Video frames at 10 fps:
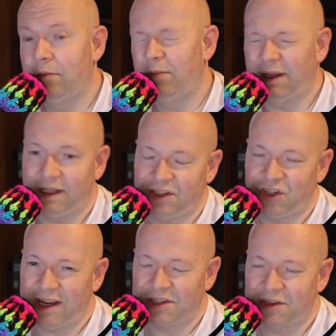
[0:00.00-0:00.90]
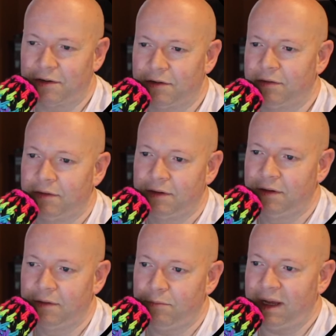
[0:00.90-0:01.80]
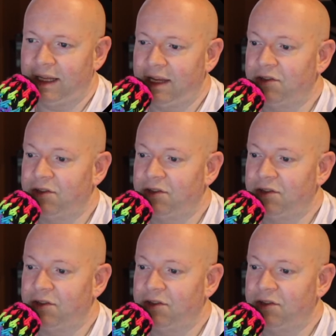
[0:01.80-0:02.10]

Bayley chased her, melee